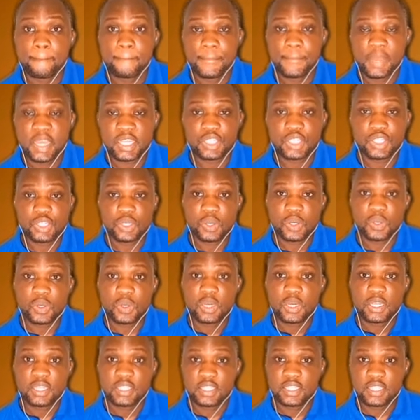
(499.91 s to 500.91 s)
major
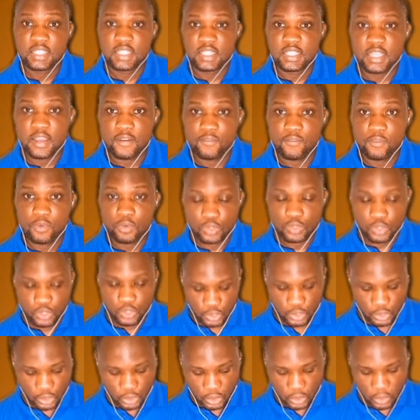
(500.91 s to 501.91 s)

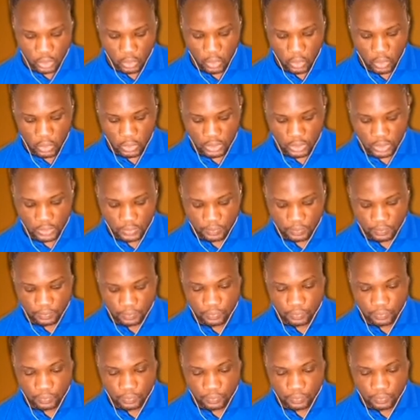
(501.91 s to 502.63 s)
7th chord.